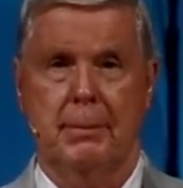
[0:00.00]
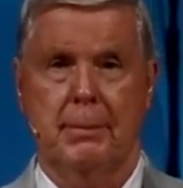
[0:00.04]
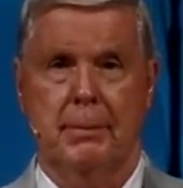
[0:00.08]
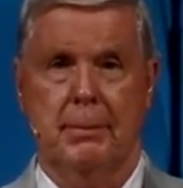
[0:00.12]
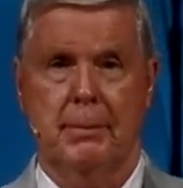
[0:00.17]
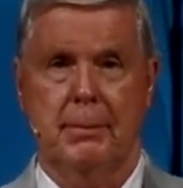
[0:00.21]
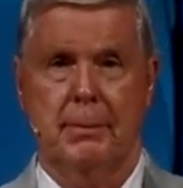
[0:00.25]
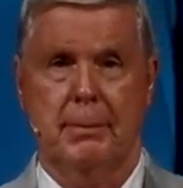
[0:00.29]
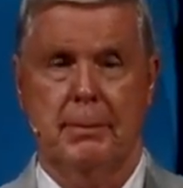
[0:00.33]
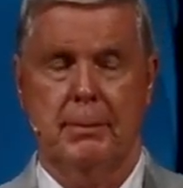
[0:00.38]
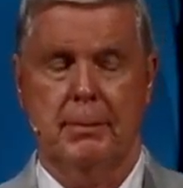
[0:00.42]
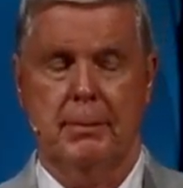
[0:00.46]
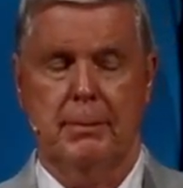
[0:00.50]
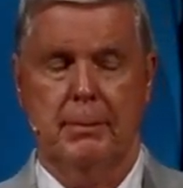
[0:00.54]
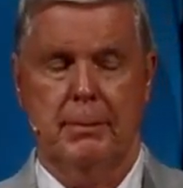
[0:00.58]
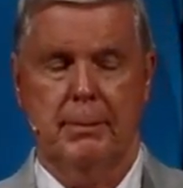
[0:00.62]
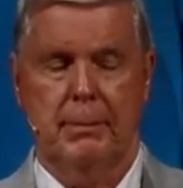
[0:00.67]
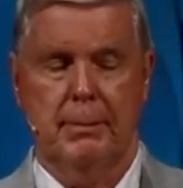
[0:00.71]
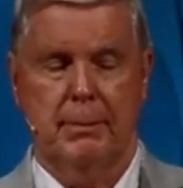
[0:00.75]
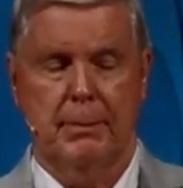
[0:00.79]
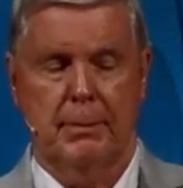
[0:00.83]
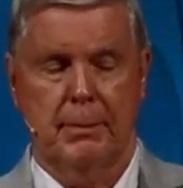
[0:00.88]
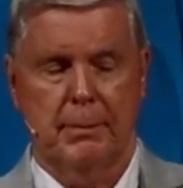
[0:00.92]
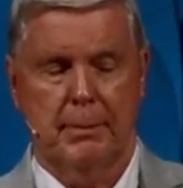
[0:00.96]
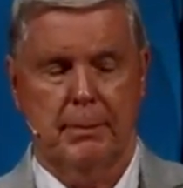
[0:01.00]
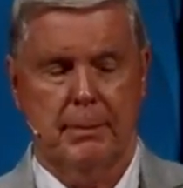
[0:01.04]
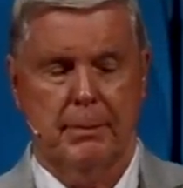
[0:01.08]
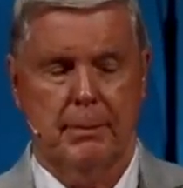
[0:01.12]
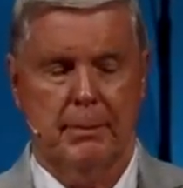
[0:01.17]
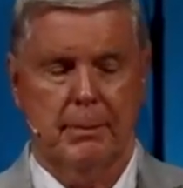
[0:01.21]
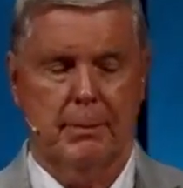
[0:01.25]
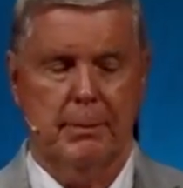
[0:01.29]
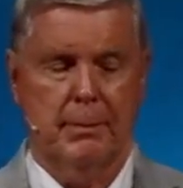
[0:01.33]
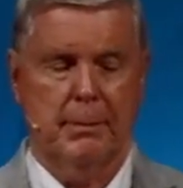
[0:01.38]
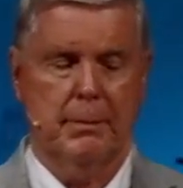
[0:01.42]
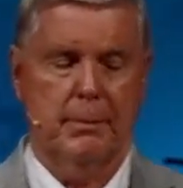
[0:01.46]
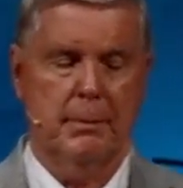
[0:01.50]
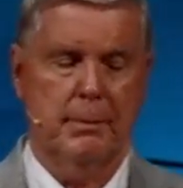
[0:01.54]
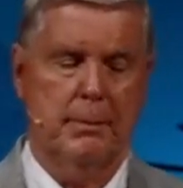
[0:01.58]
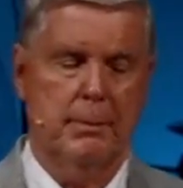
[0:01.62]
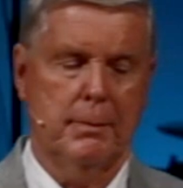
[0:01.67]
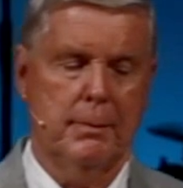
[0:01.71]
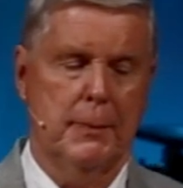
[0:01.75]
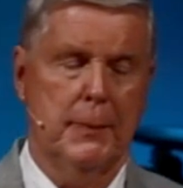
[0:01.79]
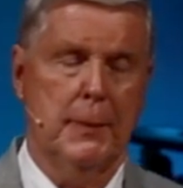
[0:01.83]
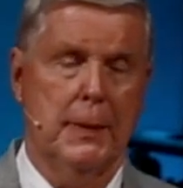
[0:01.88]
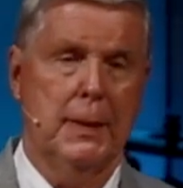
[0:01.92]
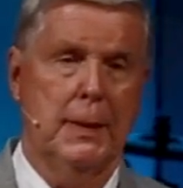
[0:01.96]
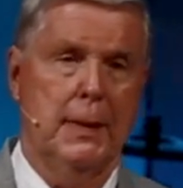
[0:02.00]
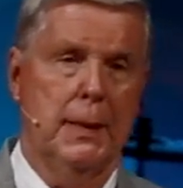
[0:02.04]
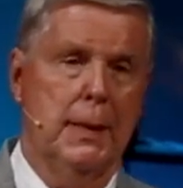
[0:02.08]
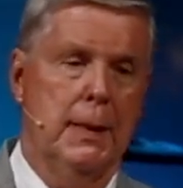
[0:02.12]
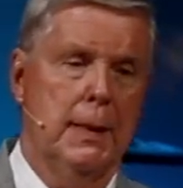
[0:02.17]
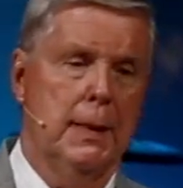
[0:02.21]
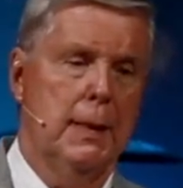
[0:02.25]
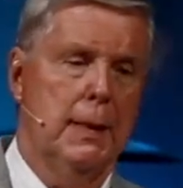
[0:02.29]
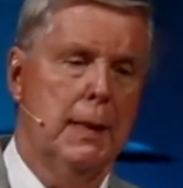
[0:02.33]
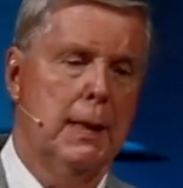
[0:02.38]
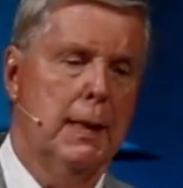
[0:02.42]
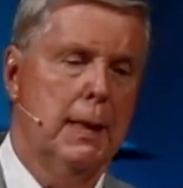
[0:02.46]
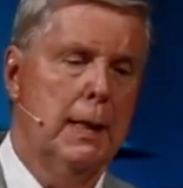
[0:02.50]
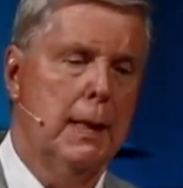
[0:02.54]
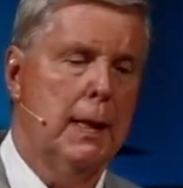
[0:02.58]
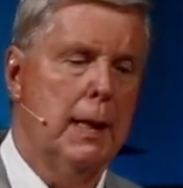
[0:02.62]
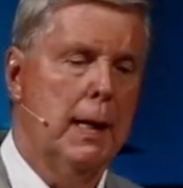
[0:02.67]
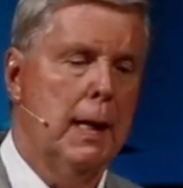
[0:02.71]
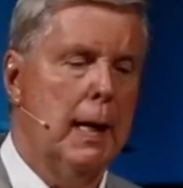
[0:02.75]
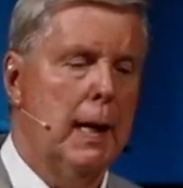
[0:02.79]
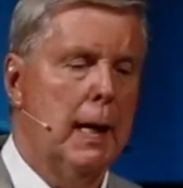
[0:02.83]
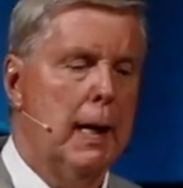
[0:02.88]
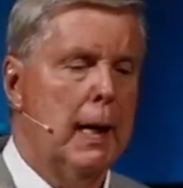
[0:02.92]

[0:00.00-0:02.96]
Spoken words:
(silence)